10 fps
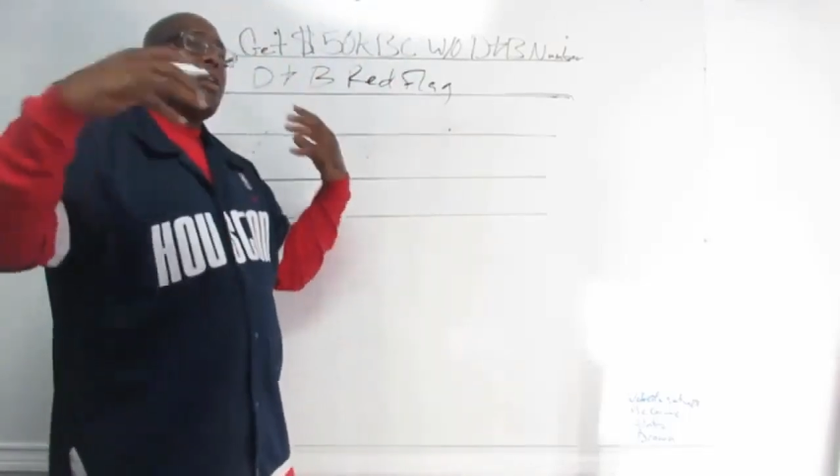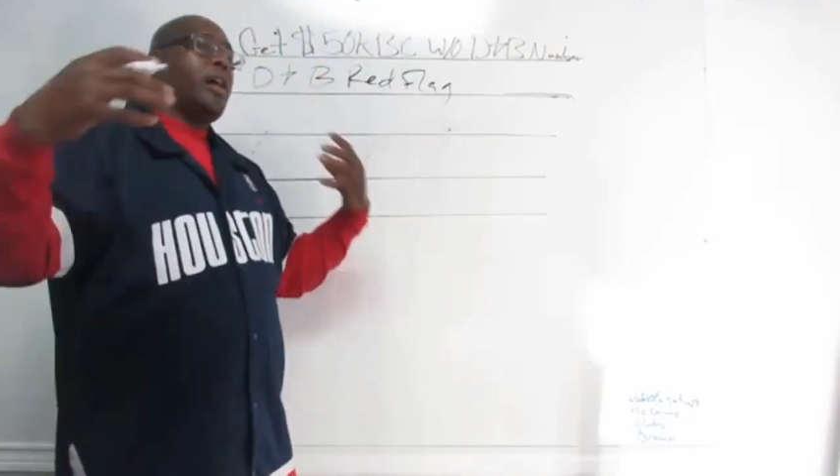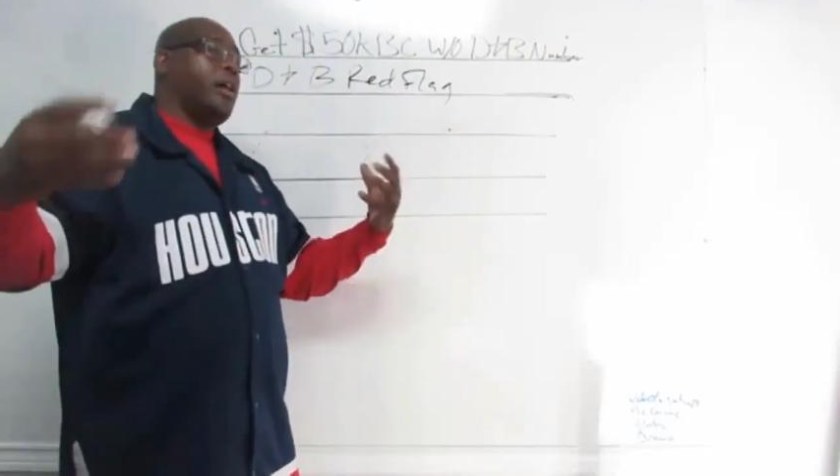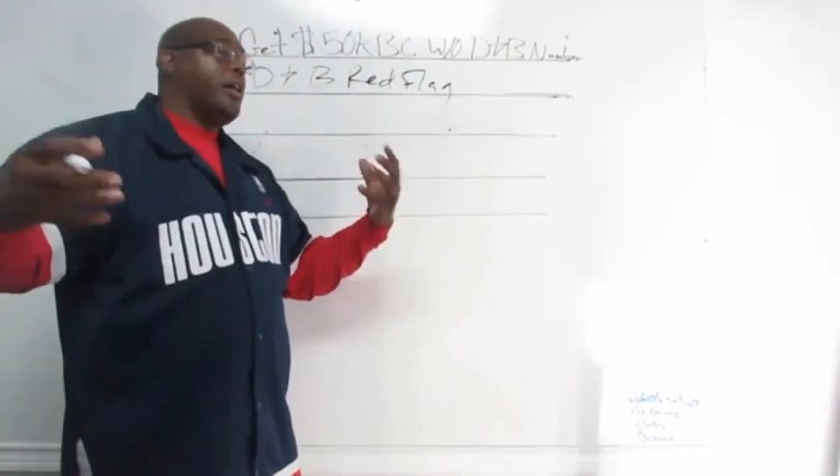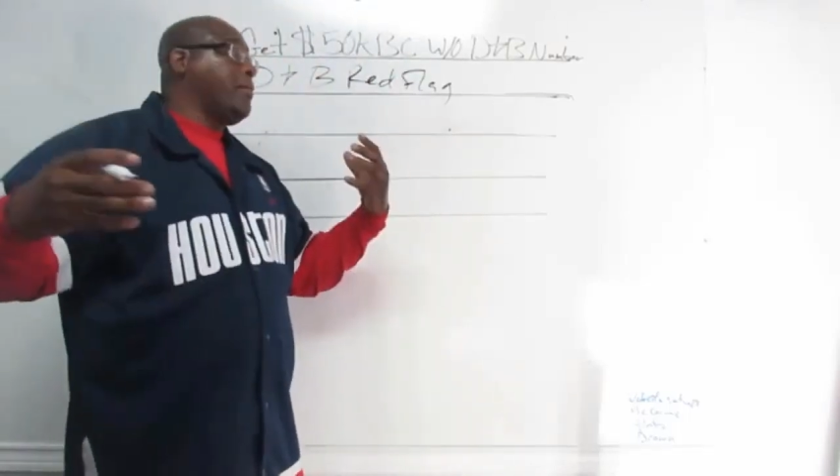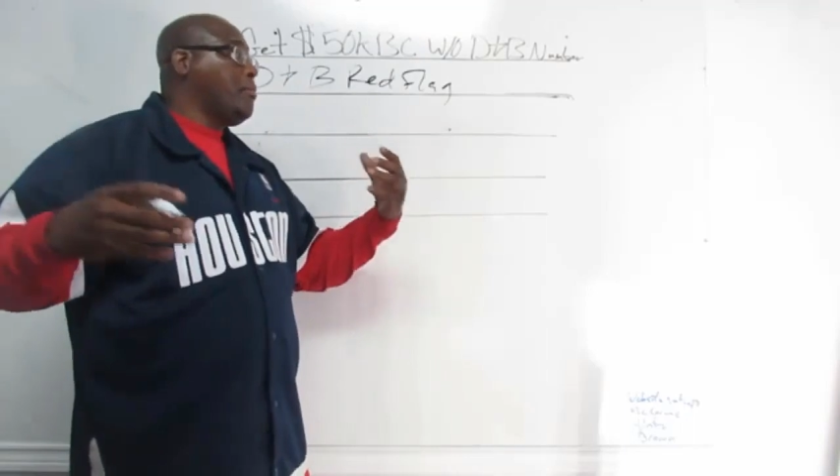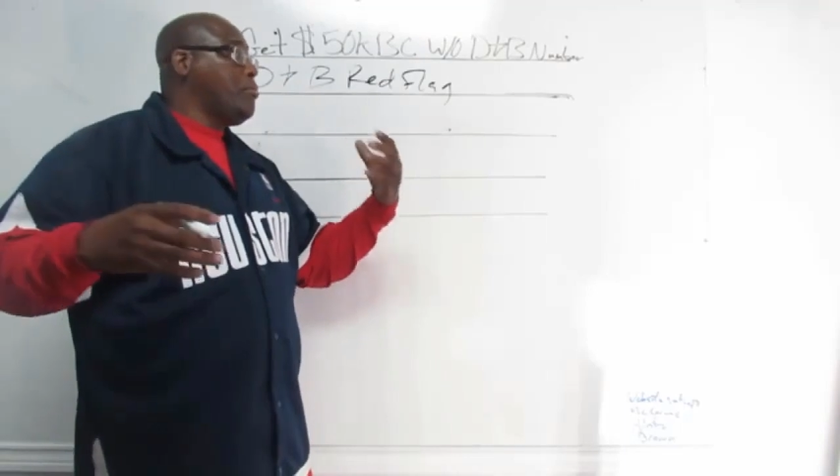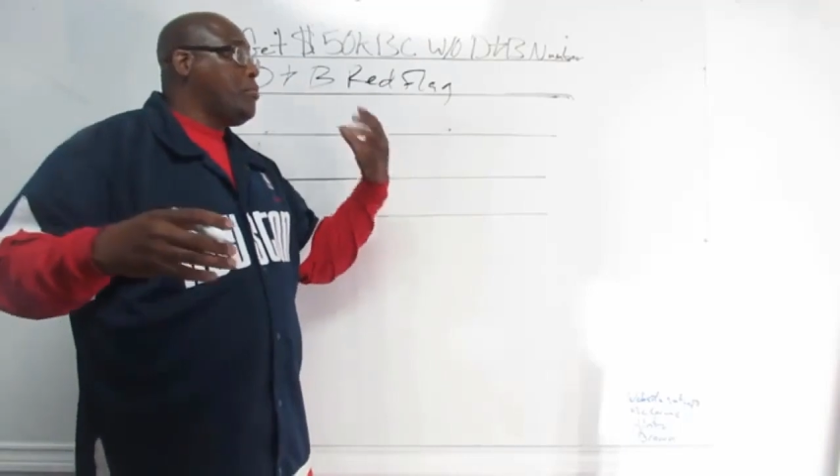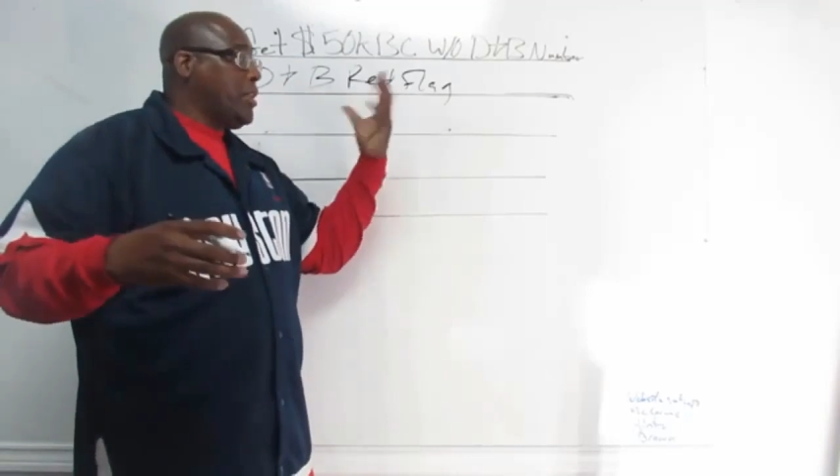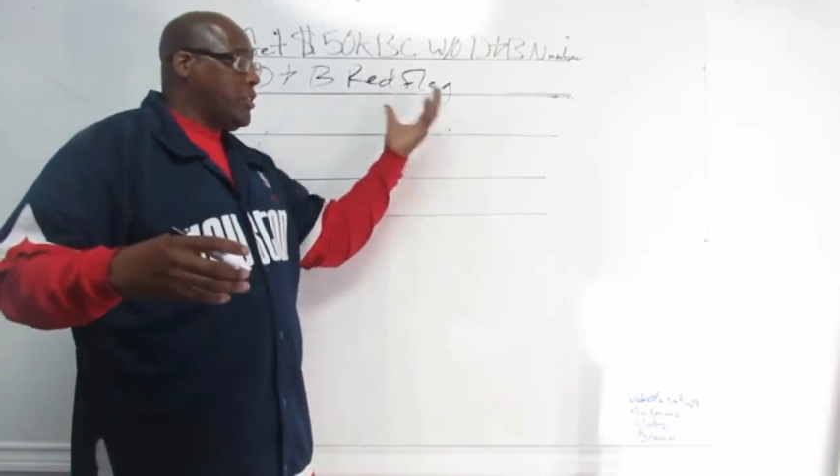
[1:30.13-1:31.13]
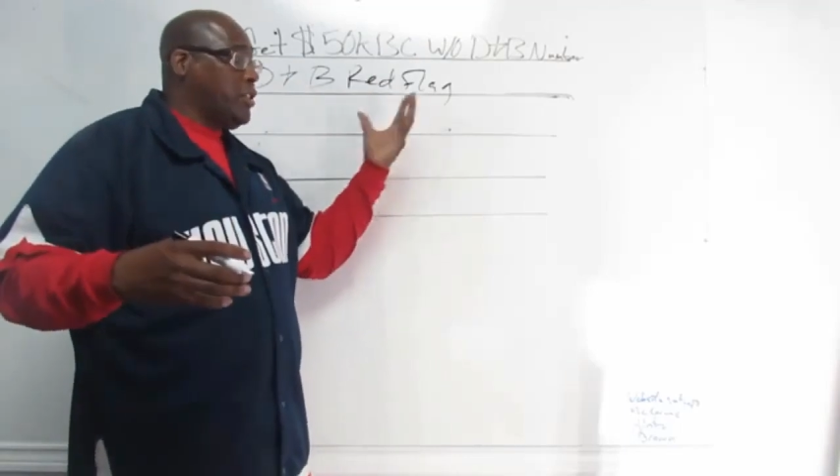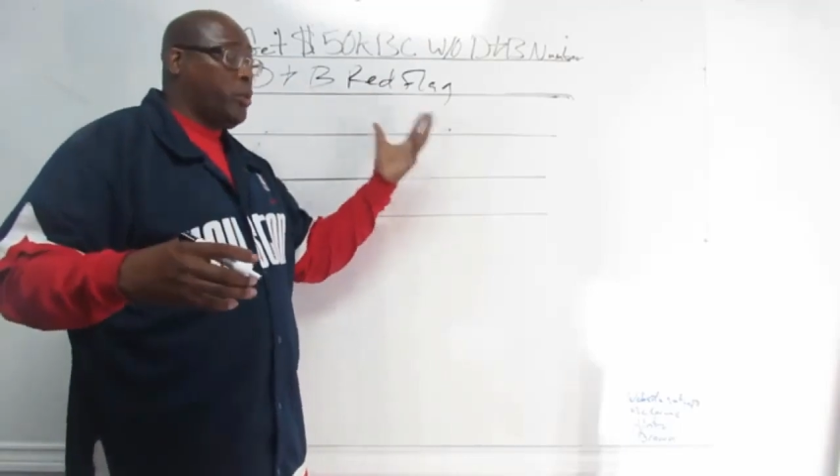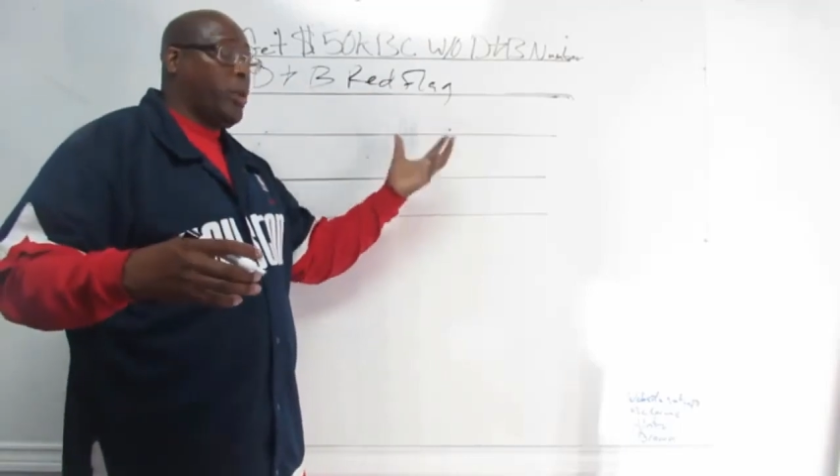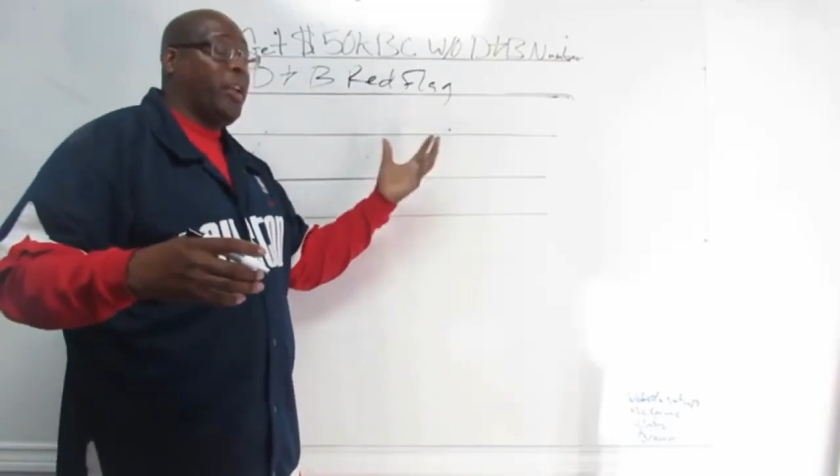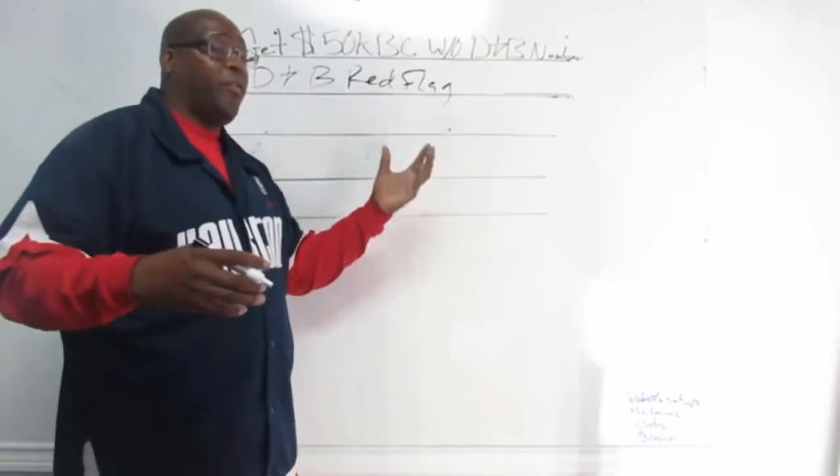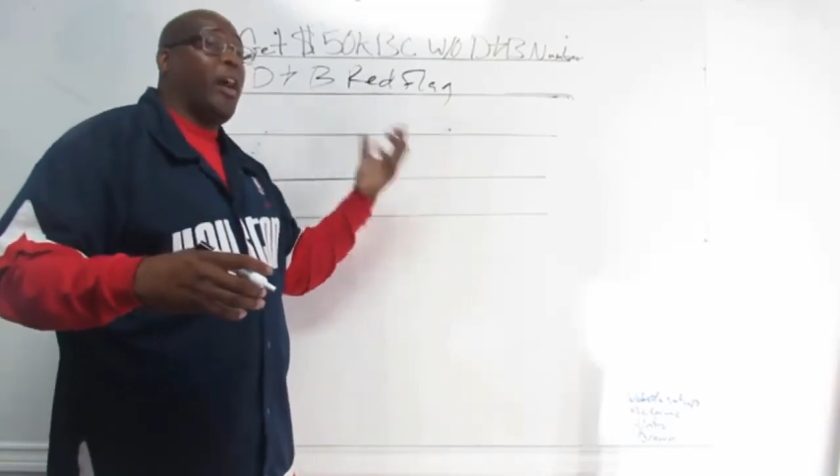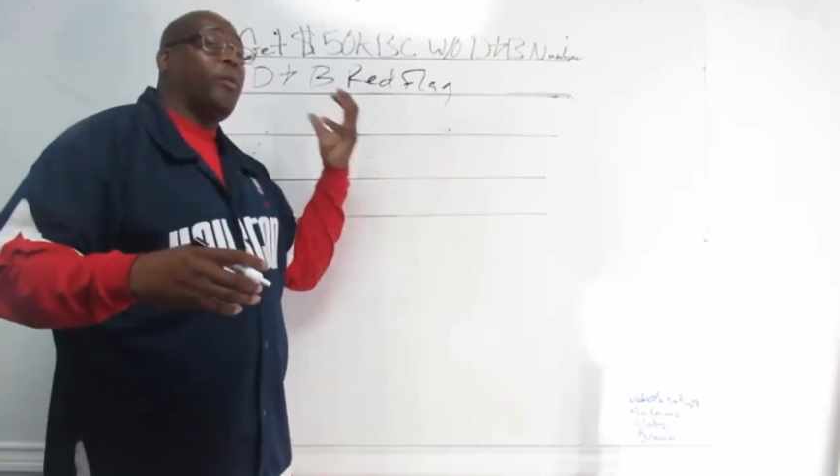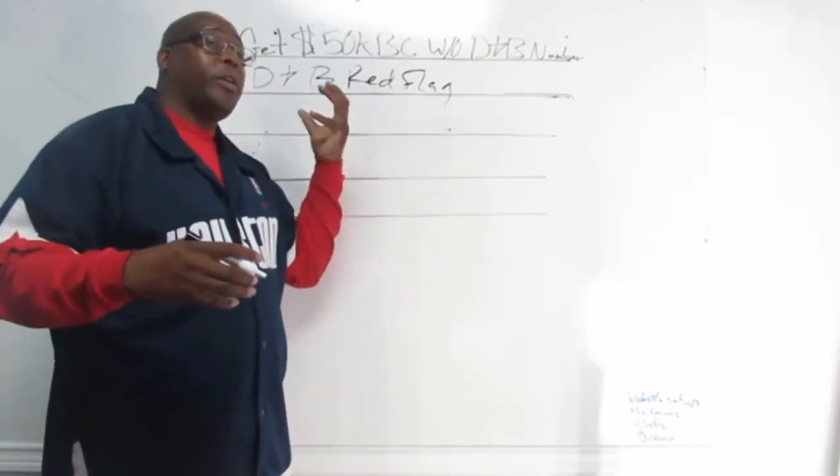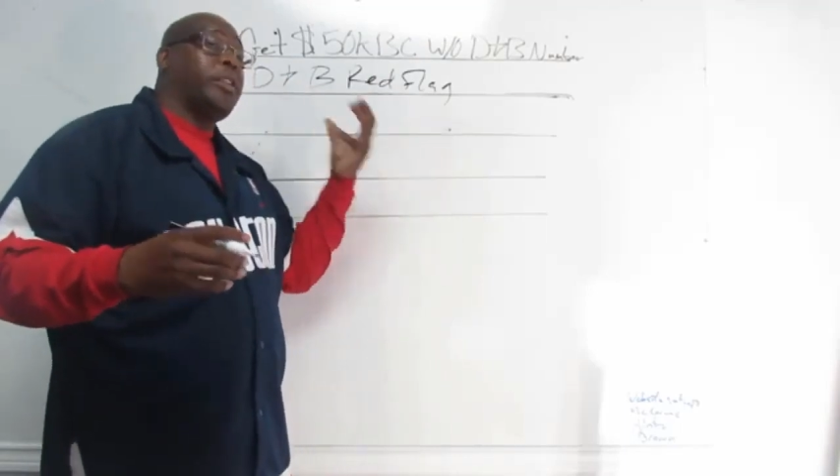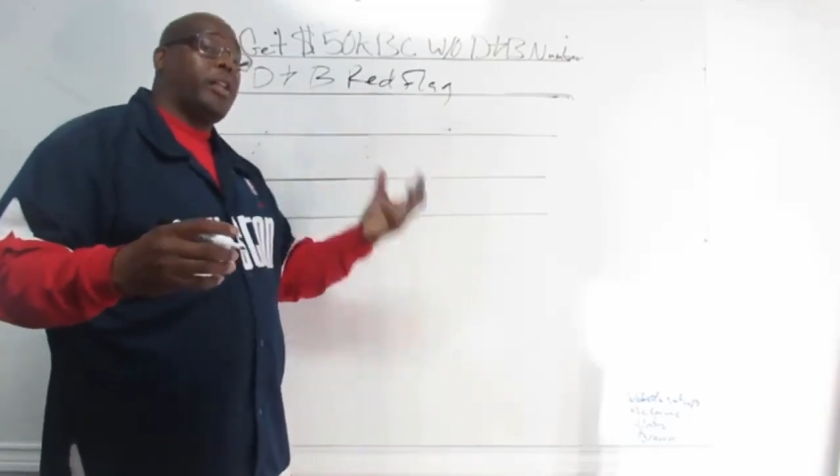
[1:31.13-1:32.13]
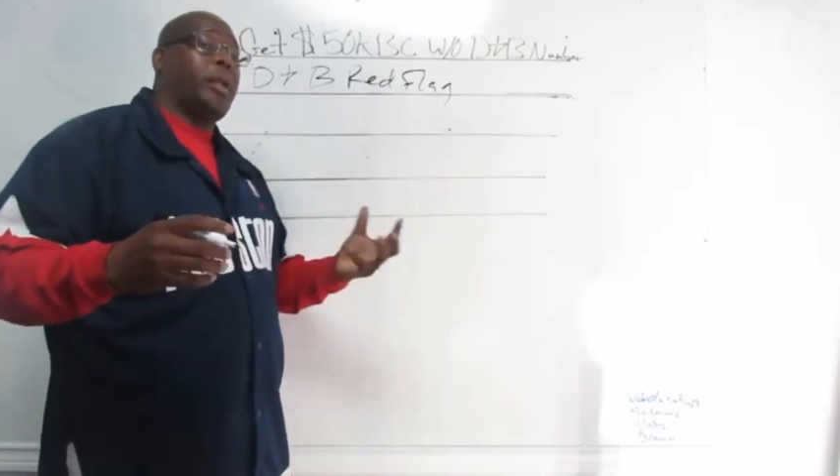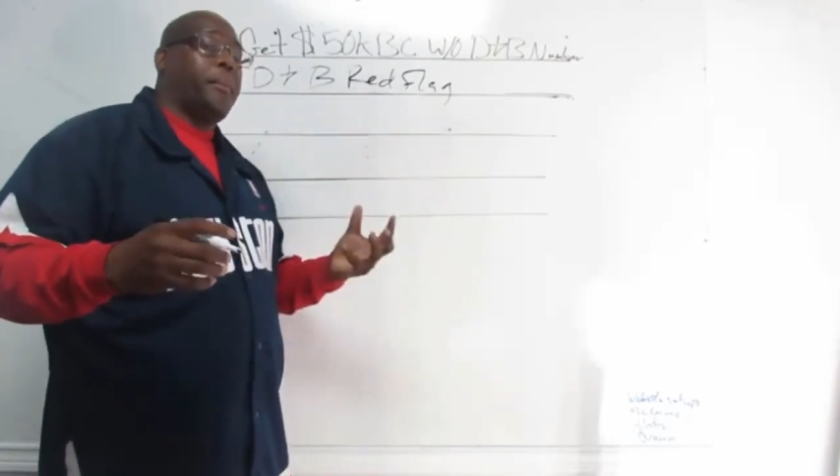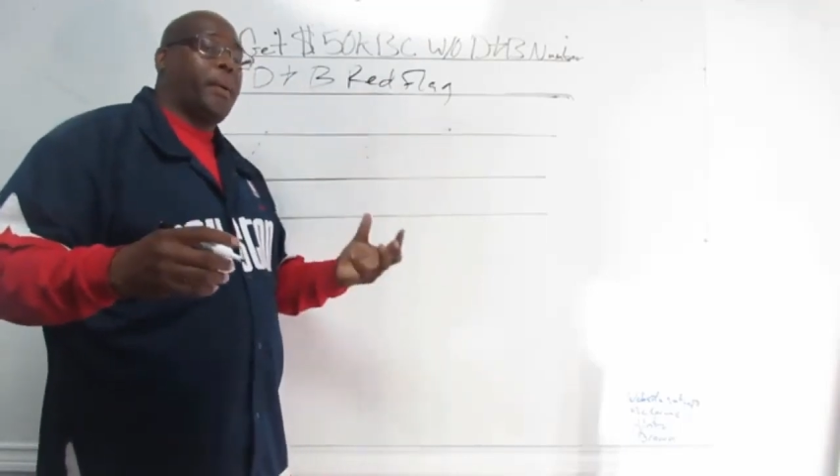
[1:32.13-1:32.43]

a business credit file with Dun